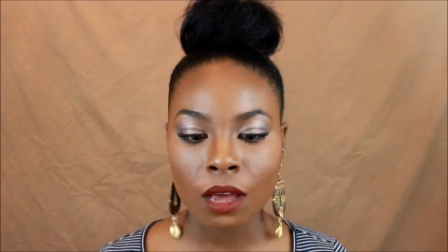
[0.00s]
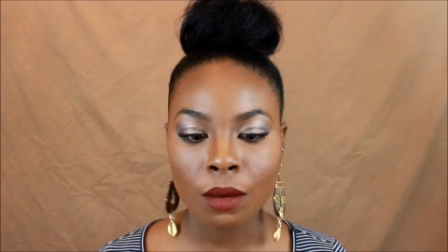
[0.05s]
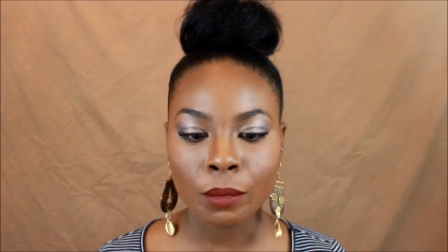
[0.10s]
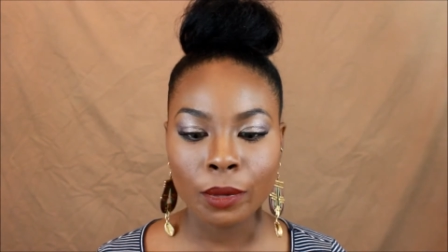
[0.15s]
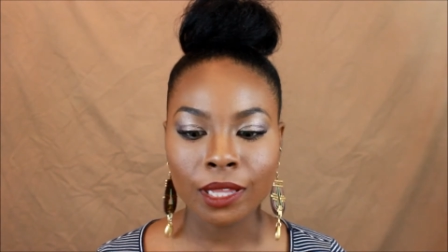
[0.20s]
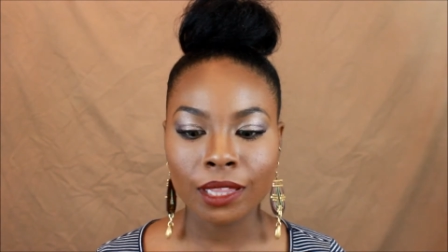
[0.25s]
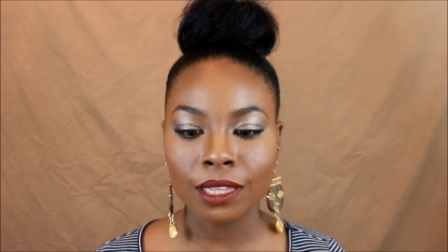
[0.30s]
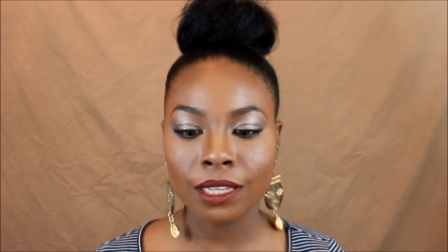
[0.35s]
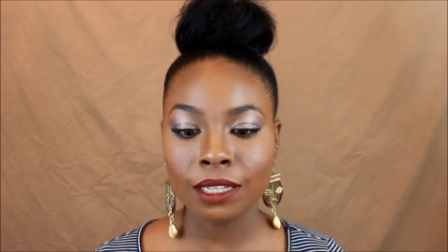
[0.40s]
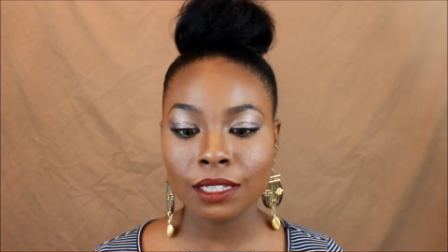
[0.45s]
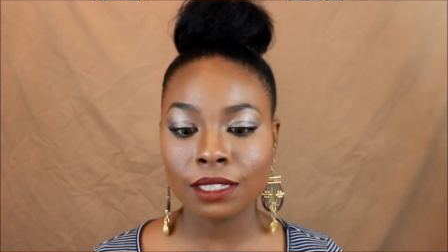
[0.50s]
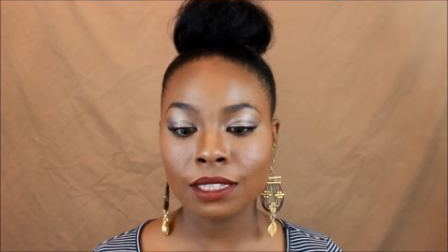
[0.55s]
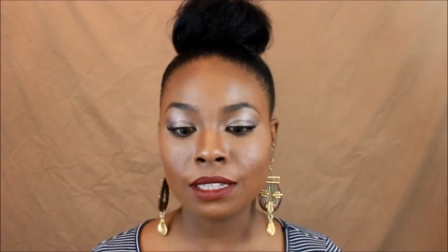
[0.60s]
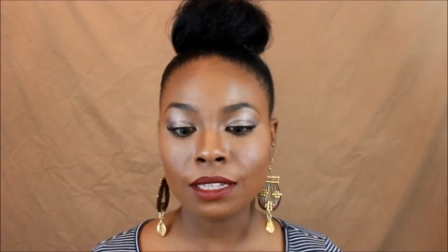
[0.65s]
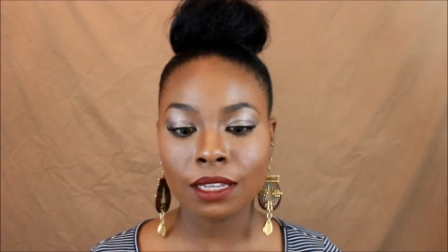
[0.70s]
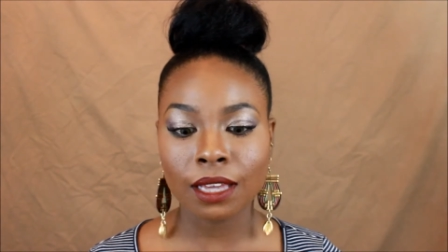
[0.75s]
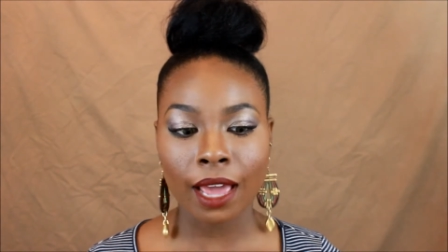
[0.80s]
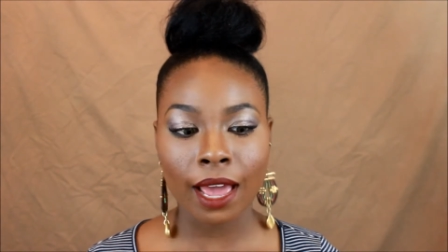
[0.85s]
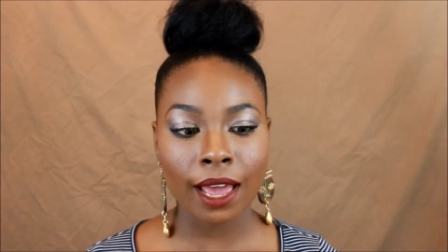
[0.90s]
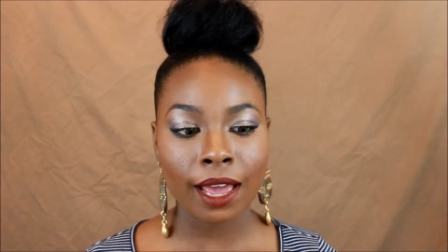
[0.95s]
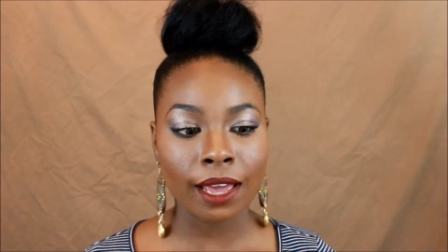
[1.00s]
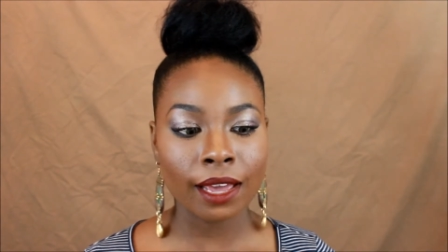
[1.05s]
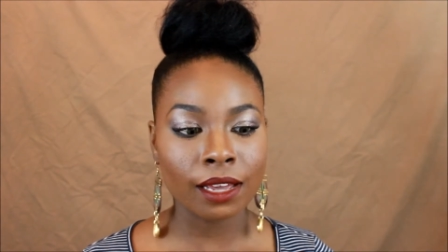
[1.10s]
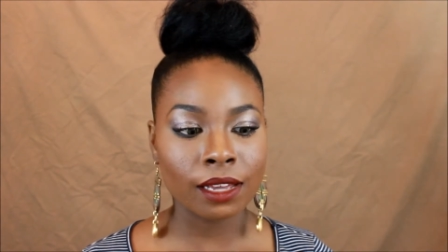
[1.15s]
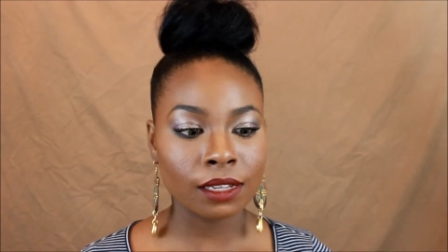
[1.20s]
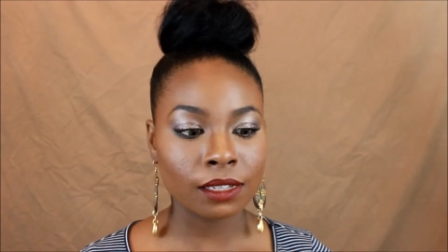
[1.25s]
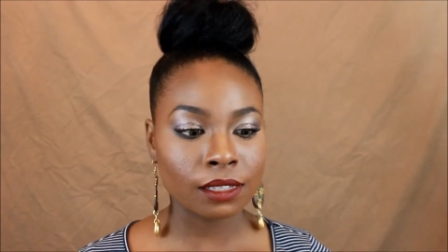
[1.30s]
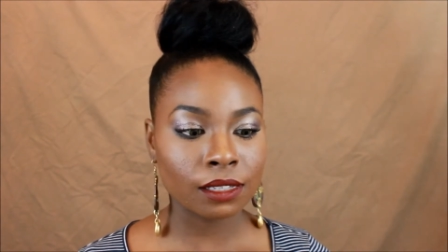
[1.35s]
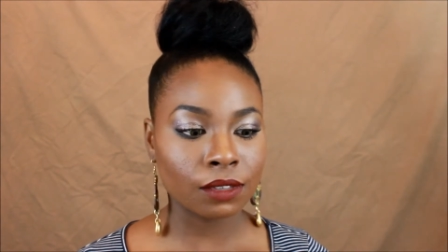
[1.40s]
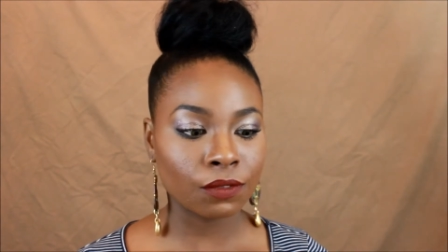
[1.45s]
But this
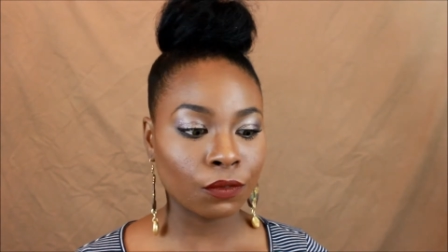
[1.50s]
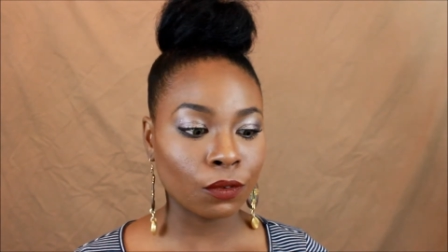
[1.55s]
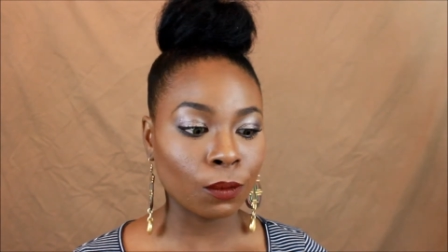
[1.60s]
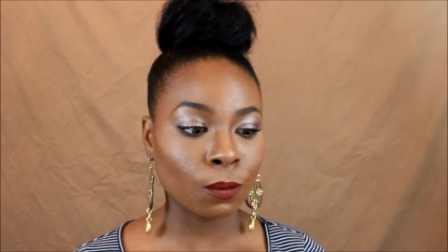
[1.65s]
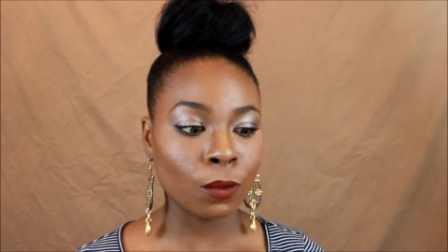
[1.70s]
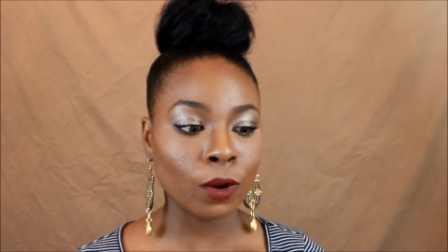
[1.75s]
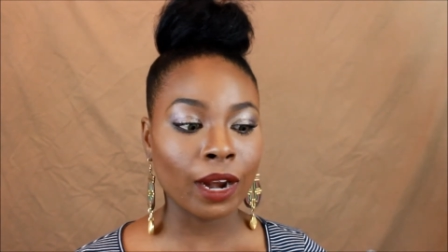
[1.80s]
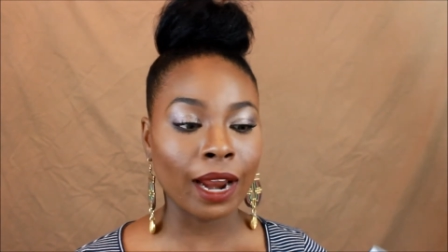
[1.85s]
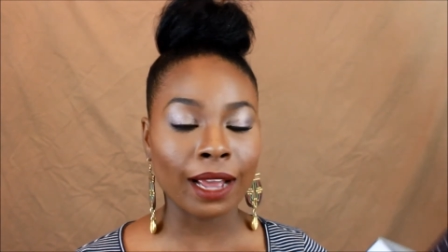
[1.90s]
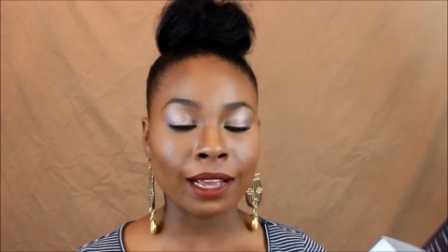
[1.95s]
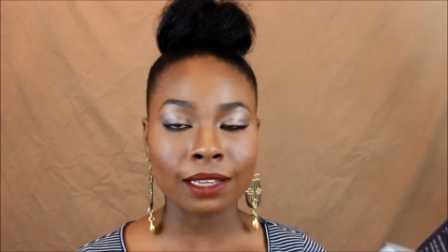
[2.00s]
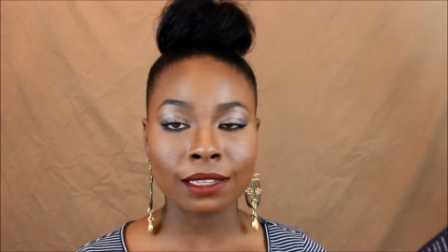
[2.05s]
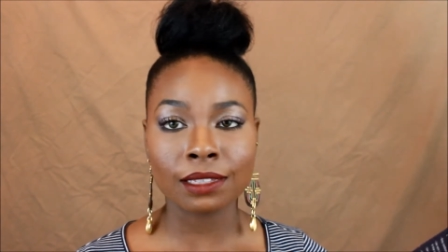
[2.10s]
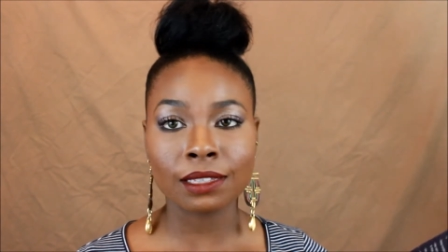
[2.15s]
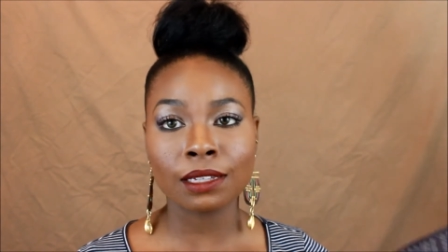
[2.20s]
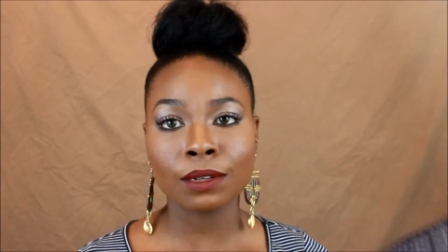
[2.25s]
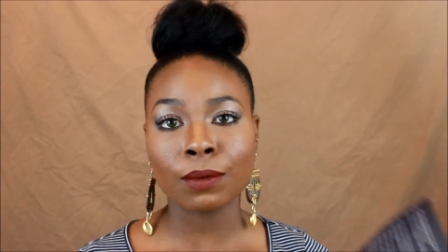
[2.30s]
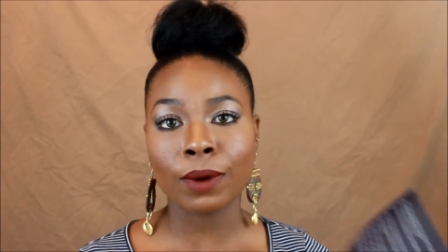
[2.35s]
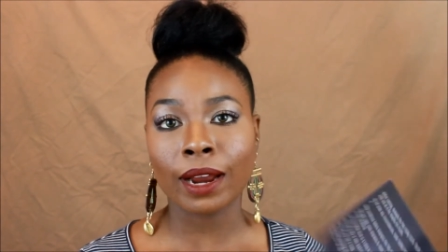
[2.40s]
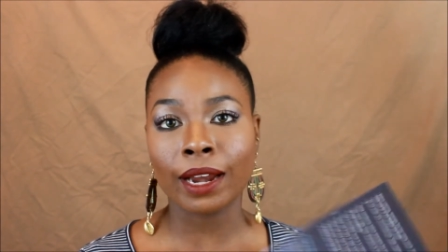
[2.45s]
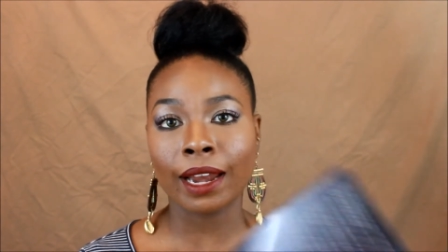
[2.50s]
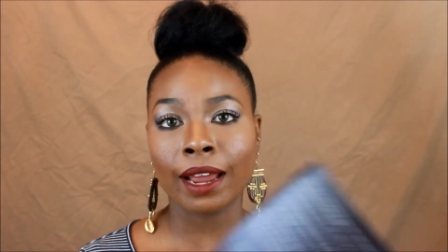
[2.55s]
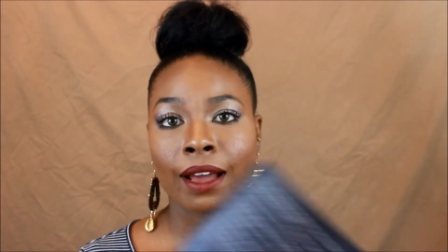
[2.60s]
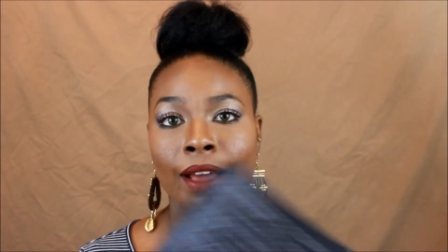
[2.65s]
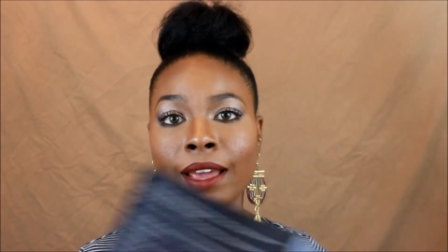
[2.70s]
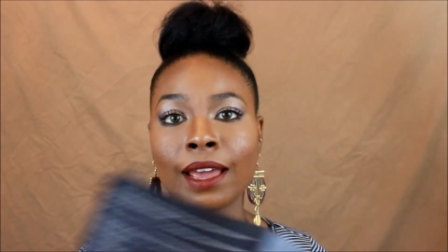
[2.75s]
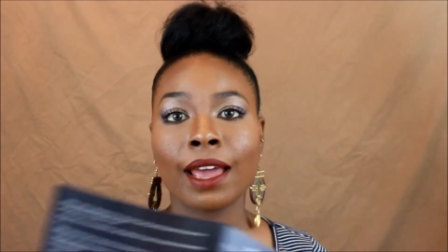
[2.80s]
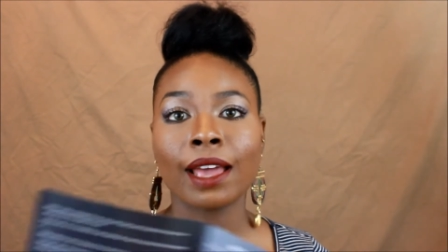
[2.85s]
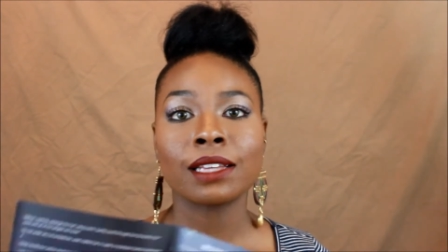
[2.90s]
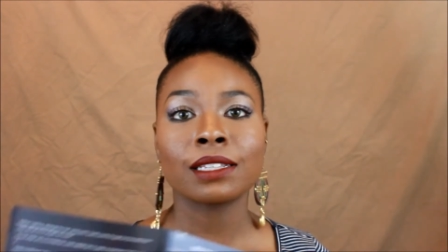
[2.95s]
has, from what I can see right now,
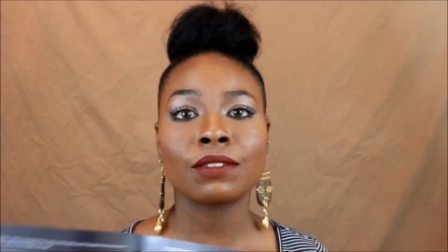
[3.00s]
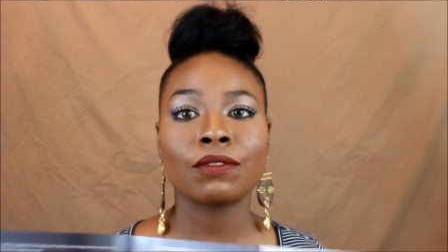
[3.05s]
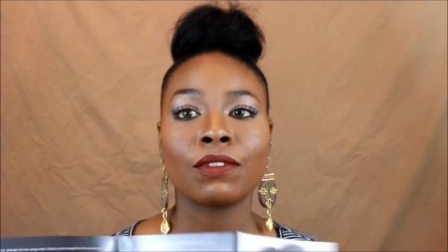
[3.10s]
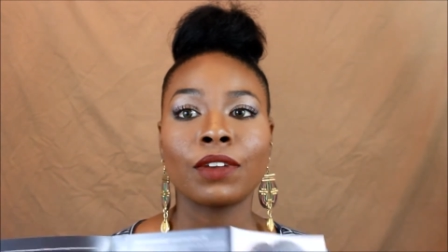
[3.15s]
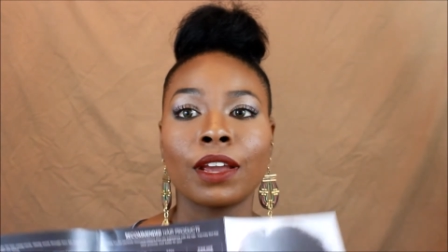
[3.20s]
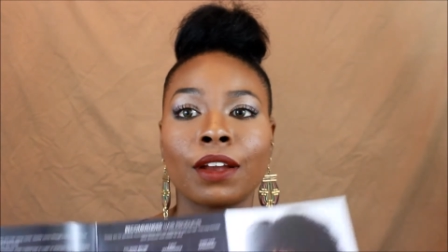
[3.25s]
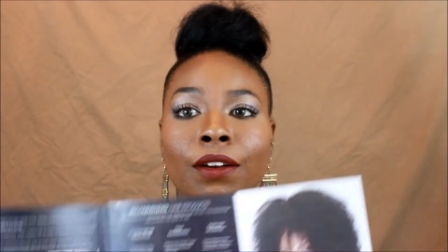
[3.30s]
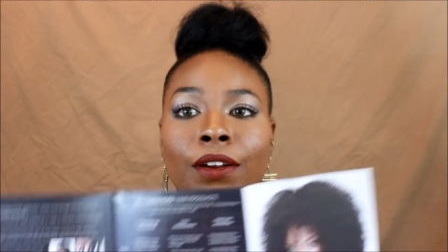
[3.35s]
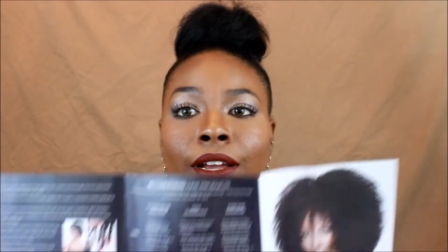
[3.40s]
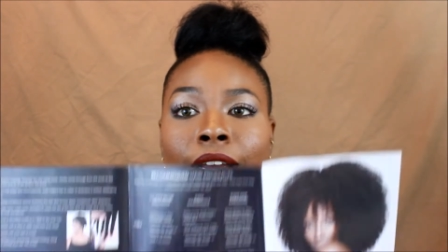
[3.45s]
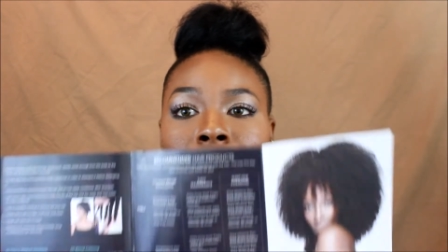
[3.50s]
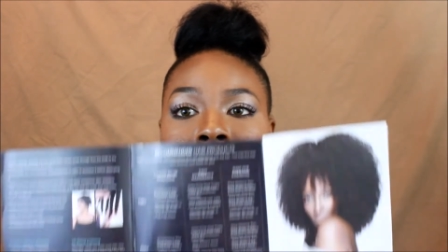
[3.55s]
it has very